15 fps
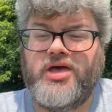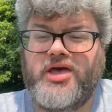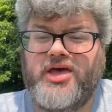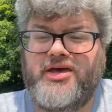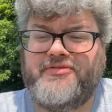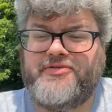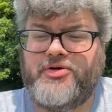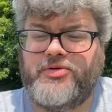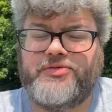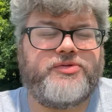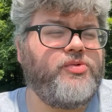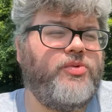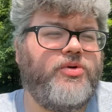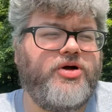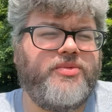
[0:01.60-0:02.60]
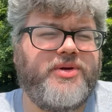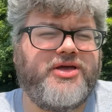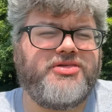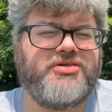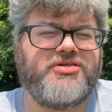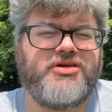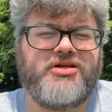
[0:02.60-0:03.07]
Hey folks, welcome back
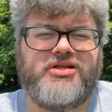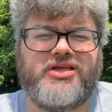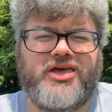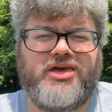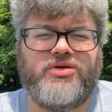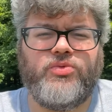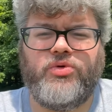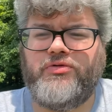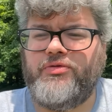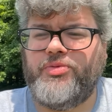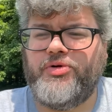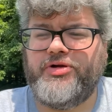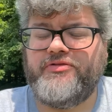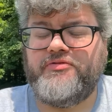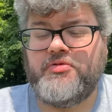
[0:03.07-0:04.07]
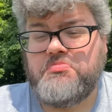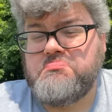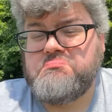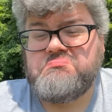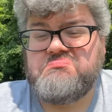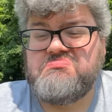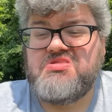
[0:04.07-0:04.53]
to the channel, and we're reporting
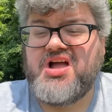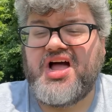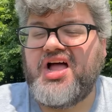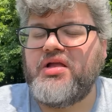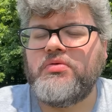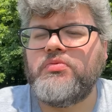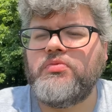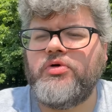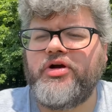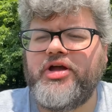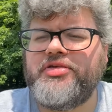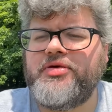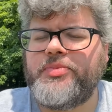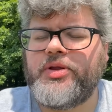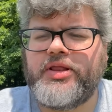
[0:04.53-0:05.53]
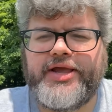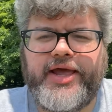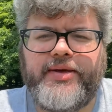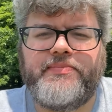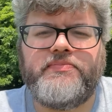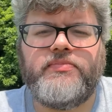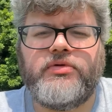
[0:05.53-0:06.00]
from not where I typically
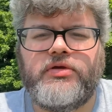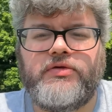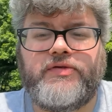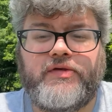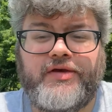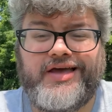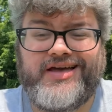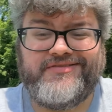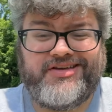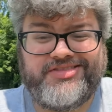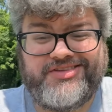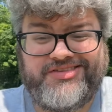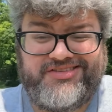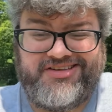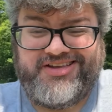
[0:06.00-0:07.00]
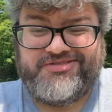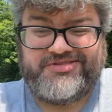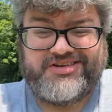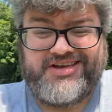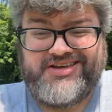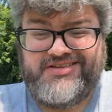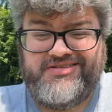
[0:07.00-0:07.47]
am. You see, I've got the sun
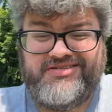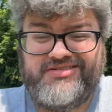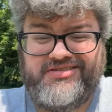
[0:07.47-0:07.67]
outside.